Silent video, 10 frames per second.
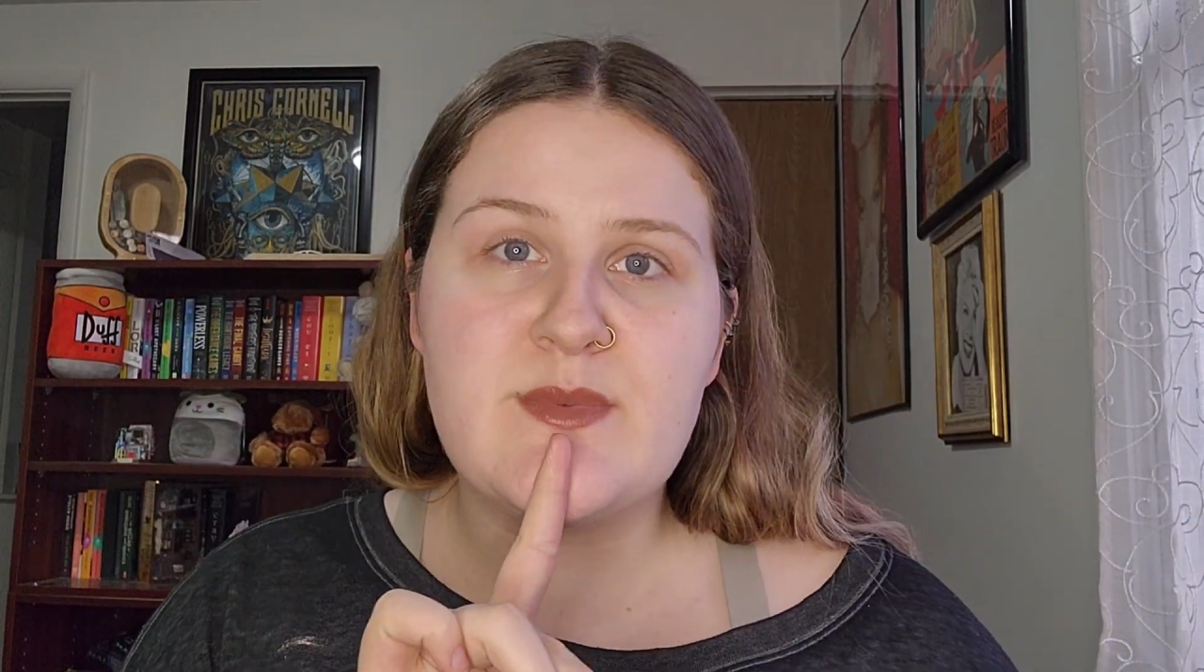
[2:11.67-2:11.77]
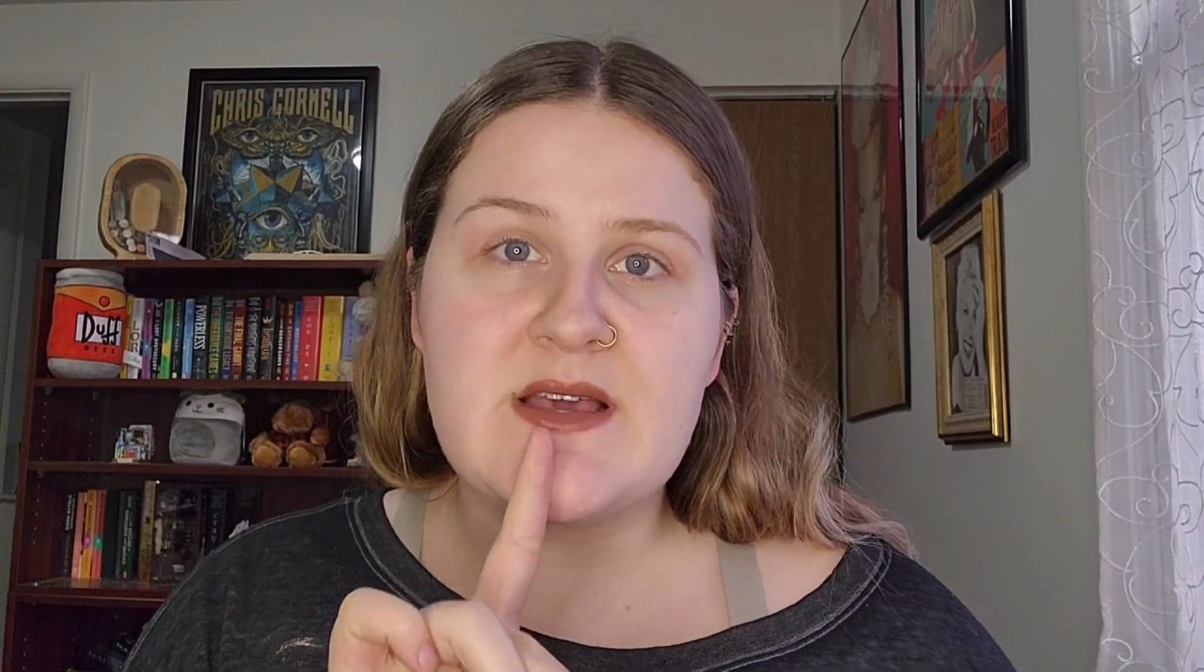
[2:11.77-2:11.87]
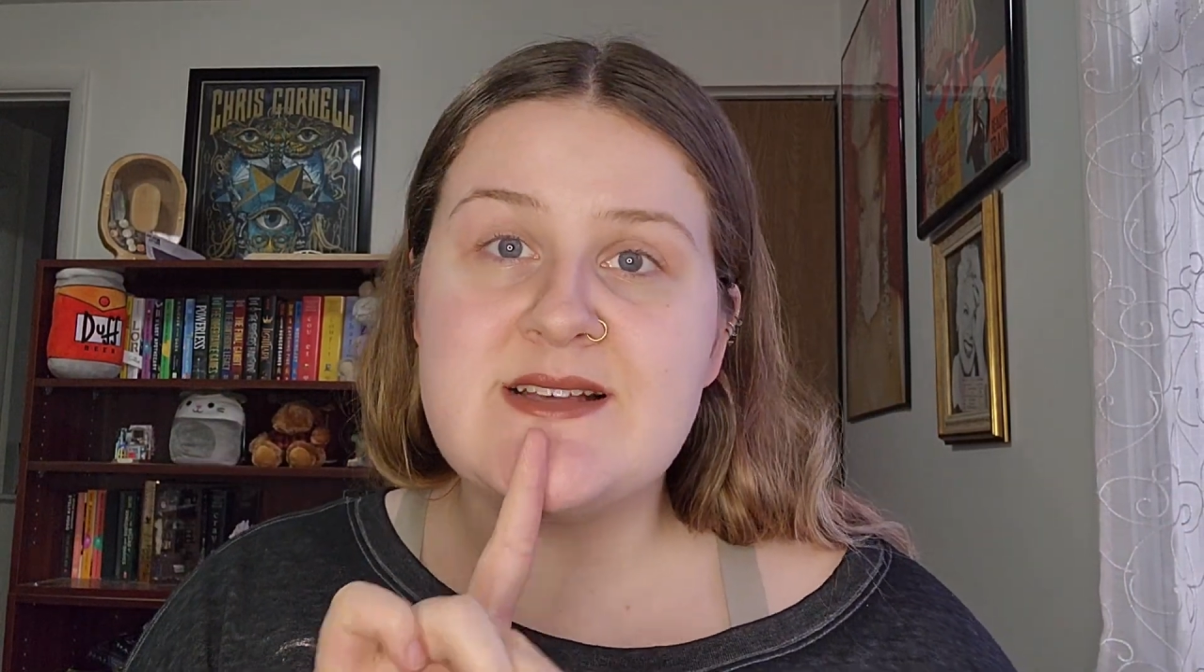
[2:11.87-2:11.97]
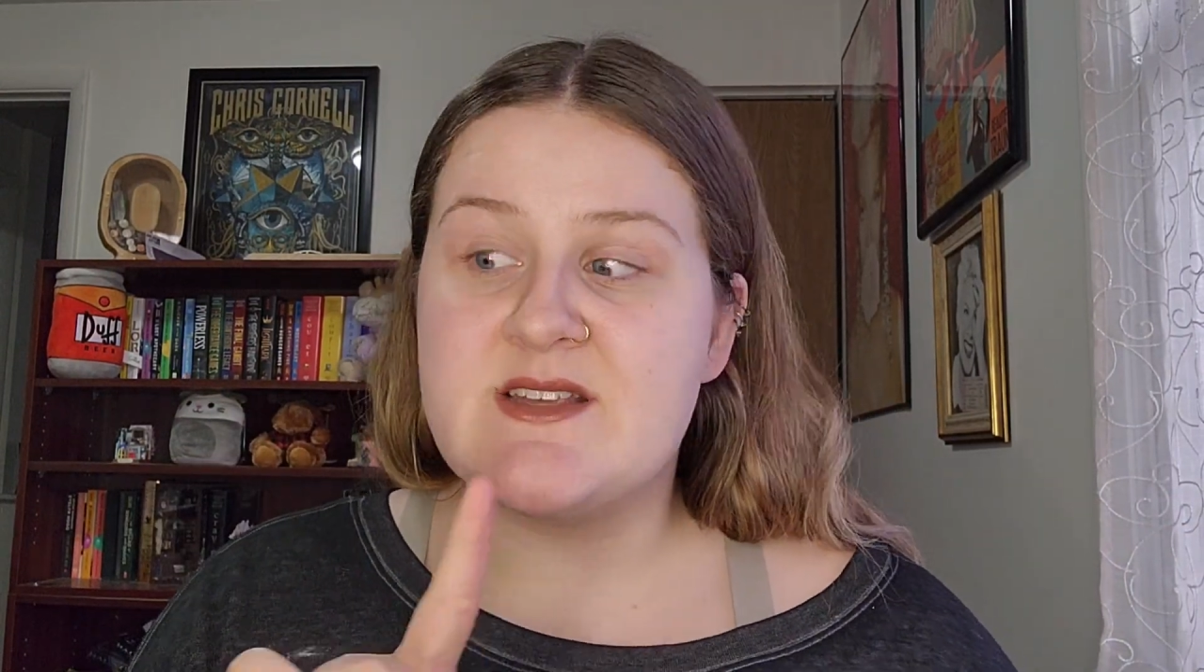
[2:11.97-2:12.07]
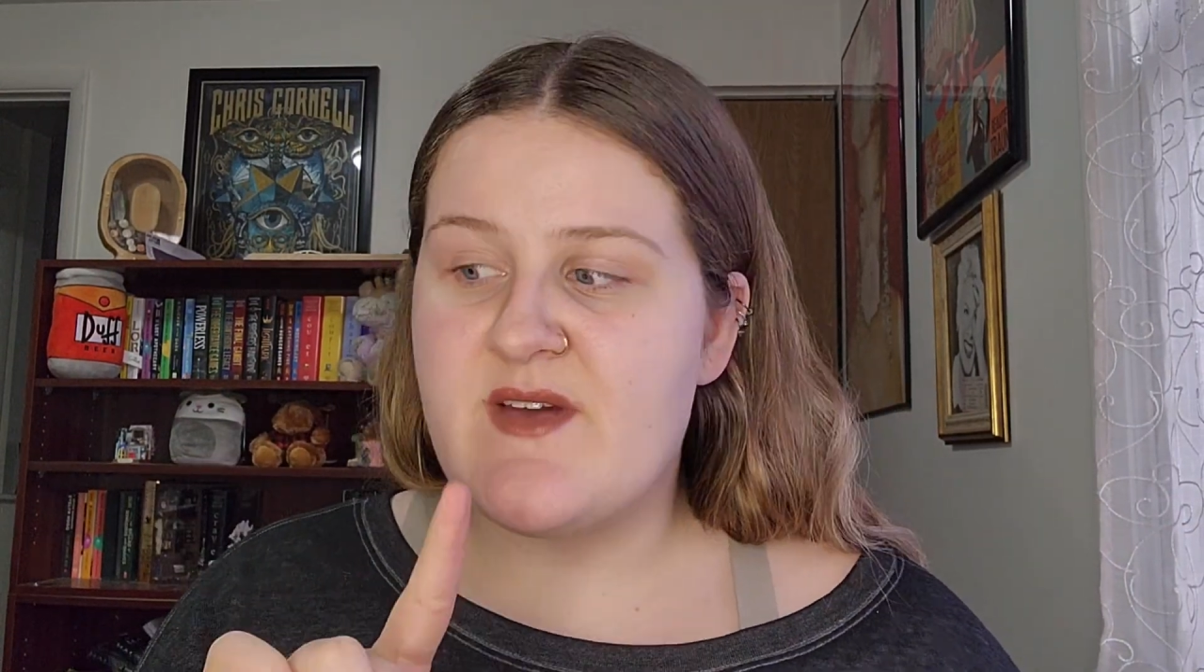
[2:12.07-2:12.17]

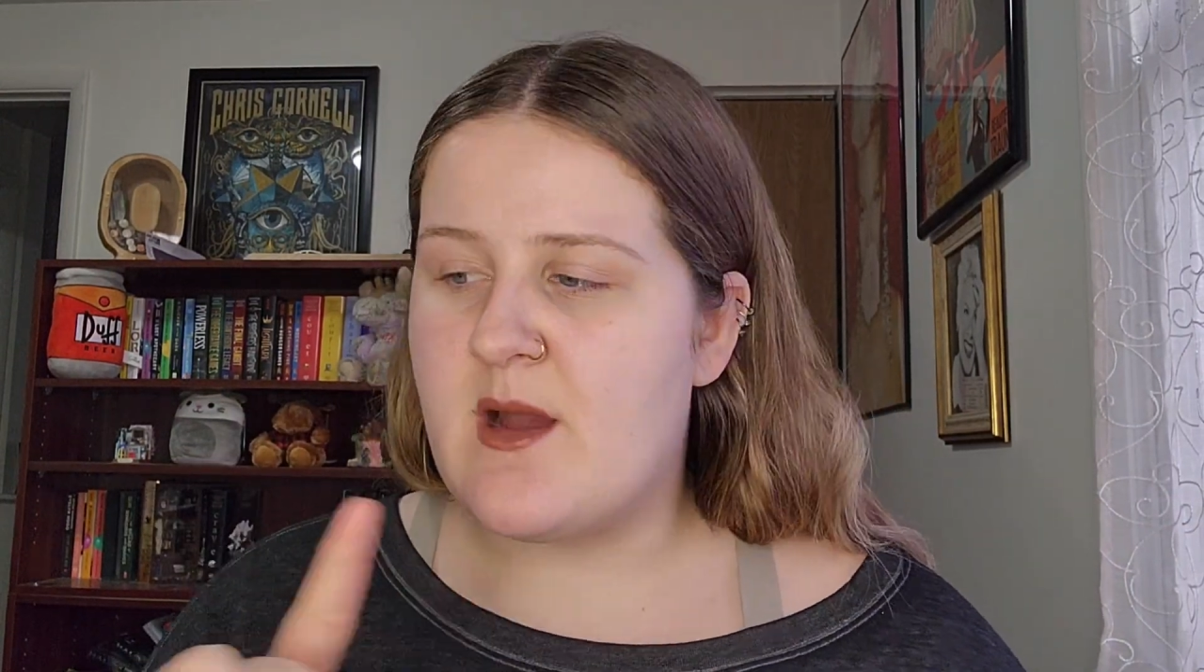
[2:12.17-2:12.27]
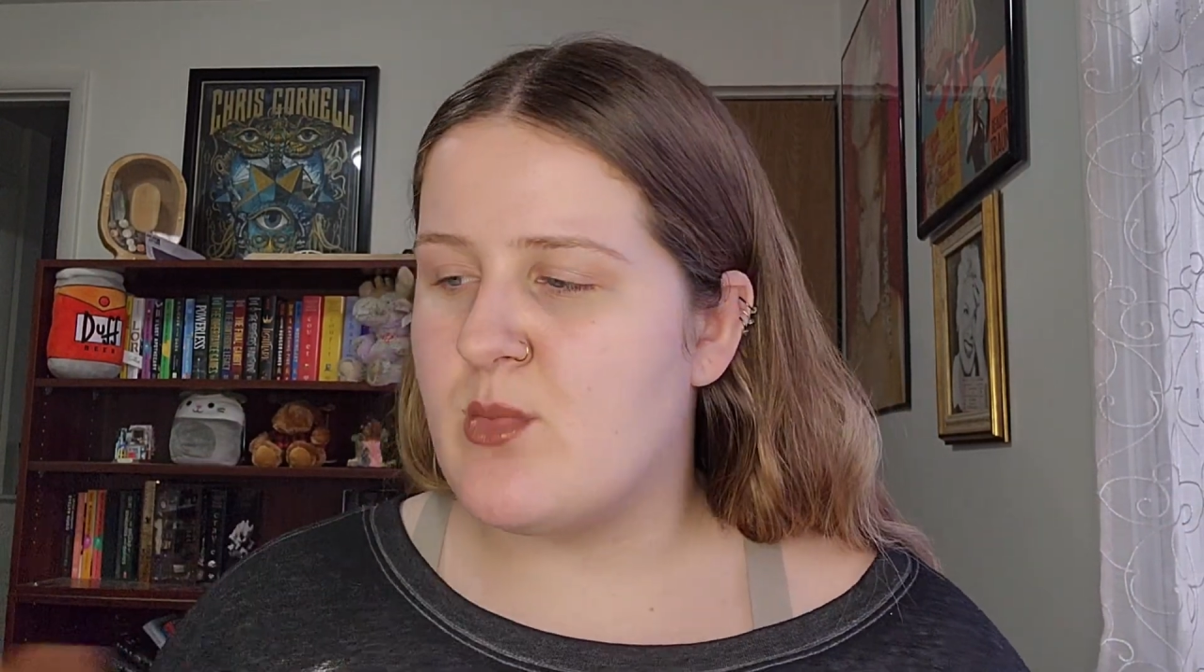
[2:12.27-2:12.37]
because of how